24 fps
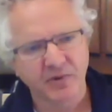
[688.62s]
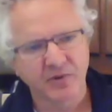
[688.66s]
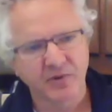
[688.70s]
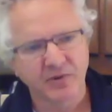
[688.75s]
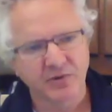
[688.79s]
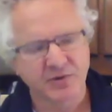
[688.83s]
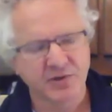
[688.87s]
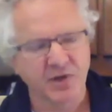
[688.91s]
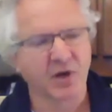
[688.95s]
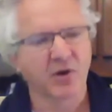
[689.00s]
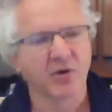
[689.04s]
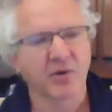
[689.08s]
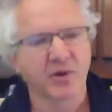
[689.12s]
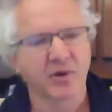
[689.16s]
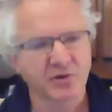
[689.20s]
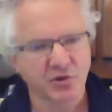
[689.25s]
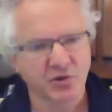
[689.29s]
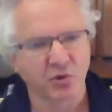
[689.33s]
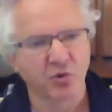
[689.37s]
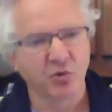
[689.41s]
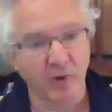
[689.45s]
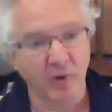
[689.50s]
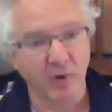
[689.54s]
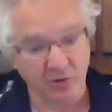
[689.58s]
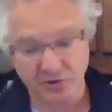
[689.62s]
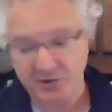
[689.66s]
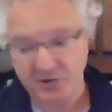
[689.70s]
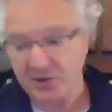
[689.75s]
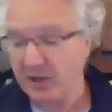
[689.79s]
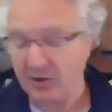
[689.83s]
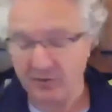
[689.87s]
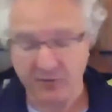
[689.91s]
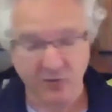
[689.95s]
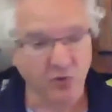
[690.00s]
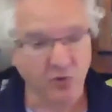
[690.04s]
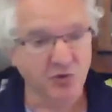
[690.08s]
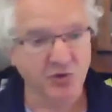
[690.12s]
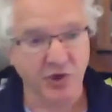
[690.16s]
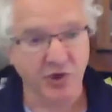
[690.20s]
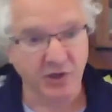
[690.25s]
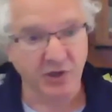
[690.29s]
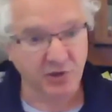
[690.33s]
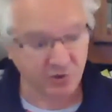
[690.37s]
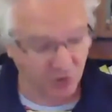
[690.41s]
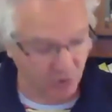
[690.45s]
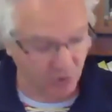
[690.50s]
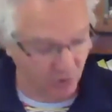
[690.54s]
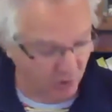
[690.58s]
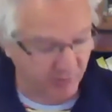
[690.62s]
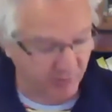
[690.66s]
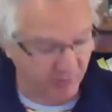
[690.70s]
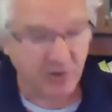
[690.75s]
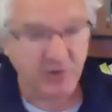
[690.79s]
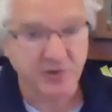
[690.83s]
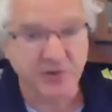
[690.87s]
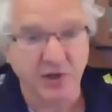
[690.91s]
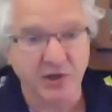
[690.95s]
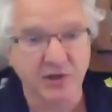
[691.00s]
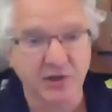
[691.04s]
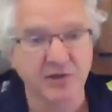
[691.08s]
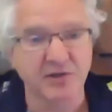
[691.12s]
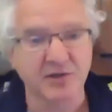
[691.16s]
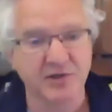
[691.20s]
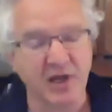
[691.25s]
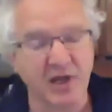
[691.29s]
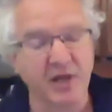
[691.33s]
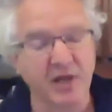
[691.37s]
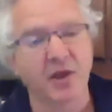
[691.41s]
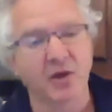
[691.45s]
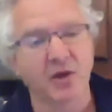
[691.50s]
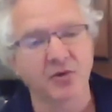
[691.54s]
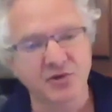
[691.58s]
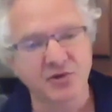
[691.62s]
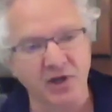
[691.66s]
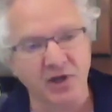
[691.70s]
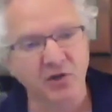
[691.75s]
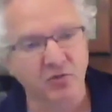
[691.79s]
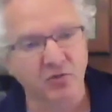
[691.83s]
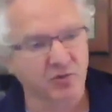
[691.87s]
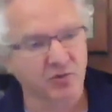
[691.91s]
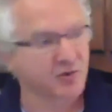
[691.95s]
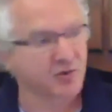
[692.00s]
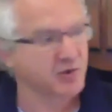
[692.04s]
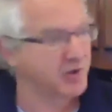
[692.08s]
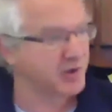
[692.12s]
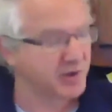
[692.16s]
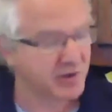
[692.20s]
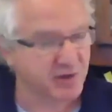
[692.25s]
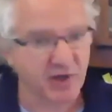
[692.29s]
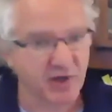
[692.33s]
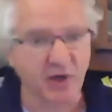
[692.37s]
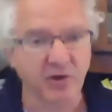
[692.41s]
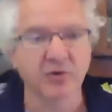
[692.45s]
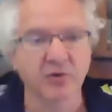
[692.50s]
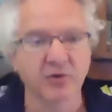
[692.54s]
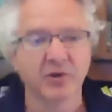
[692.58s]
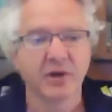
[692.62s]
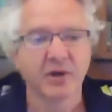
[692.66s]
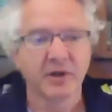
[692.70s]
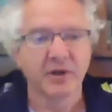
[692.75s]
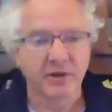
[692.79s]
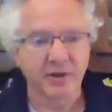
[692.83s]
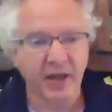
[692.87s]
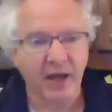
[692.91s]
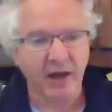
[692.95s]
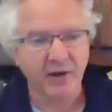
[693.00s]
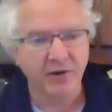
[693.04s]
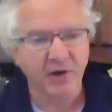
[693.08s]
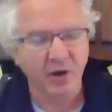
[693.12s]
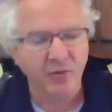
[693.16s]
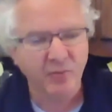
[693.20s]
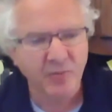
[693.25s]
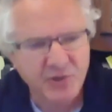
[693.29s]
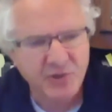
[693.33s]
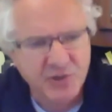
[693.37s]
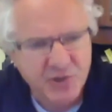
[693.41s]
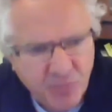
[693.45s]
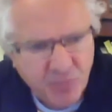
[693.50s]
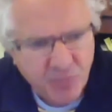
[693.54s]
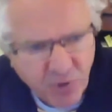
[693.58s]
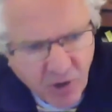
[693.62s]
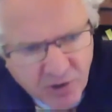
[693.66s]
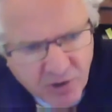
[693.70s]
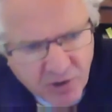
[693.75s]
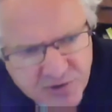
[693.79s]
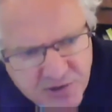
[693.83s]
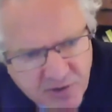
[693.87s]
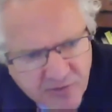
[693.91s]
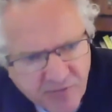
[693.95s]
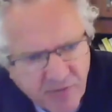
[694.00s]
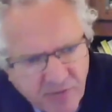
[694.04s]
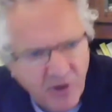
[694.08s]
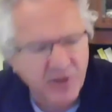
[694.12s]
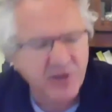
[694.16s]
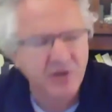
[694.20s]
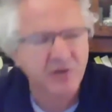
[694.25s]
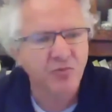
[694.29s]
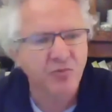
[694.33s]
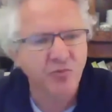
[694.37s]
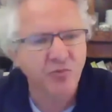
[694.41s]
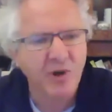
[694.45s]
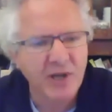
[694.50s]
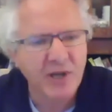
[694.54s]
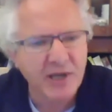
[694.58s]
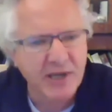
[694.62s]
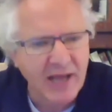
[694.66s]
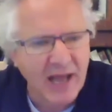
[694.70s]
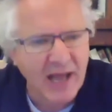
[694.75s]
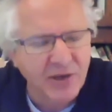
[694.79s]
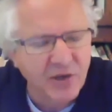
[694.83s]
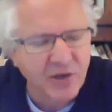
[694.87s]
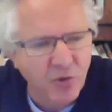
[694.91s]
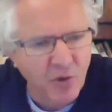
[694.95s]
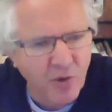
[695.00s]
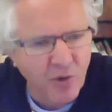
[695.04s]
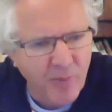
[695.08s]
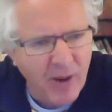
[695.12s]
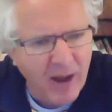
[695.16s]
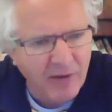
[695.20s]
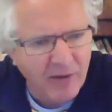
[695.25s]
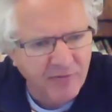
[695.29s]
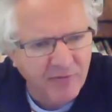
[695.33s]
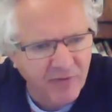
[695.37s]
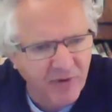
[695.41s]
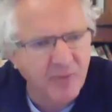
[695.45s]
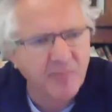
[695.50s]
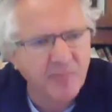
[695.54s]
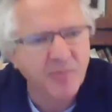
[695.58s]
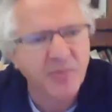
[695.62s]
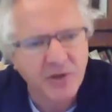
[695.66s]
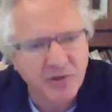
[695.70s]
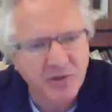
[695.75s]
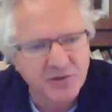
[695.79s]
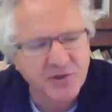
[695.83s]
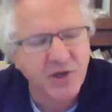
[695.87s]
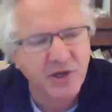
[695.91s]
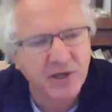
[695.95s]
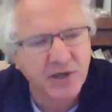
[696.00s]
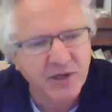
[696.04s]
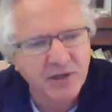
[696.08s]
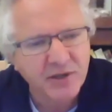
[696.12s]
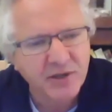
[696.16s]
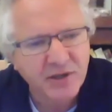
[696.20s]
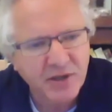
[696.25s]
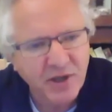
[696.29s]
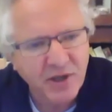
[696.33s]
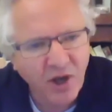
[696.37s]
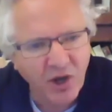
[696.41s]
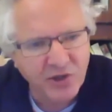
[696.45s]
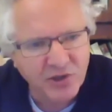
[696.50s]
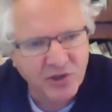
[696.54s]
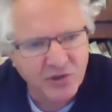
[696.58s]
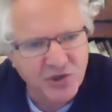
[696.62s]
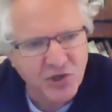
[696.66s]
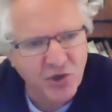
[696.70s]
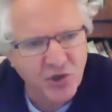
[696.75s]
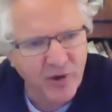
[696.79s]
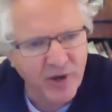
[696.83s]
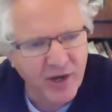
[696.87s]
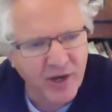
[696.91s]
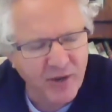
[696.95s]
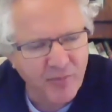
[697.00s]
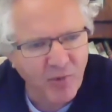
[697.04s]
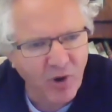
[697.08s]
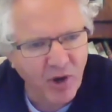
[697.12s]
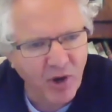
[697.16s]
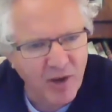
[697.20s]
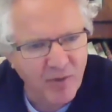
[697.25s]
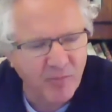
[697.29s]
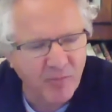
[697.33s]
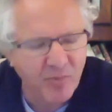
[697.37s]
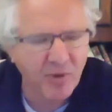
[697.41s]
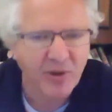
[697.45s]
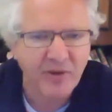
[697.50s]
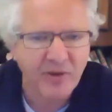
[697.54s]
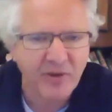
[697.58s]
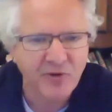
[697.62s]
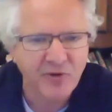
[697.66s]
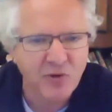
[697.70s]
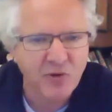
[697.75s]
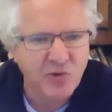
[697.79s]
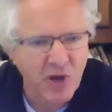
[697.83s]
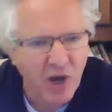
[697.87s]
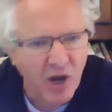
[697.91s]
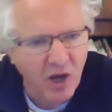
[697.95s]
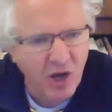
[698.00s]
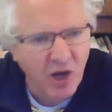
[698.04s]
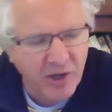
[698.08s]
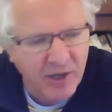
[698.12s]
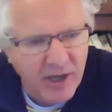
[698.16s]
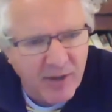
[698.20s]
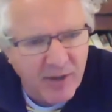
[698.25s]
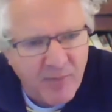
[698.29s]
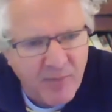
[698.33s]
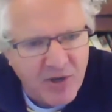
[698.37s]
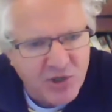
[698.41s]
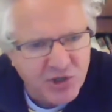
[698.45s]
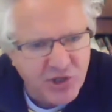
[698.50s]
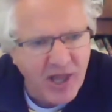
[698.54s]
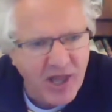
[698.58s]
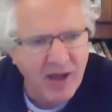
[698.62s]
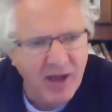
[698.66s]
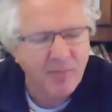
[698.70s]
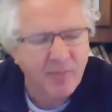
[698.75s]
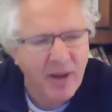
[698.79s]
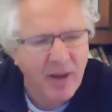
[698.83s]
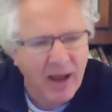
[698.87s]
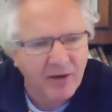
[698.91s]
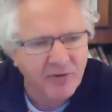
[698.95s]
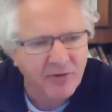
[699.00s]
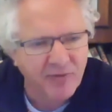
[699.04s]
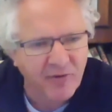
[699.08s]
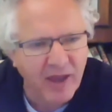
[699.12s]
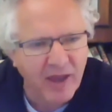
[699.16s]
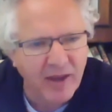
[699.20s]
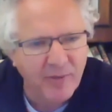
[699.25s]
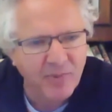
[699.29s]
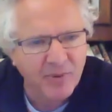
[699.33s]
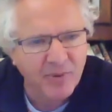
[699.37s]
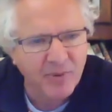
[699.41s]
So it's almost saying, of course I can do it because I can send those sequences. So now don't be surprised if I really can do a backflip, because I can do it in my, but if you can't image that backflip,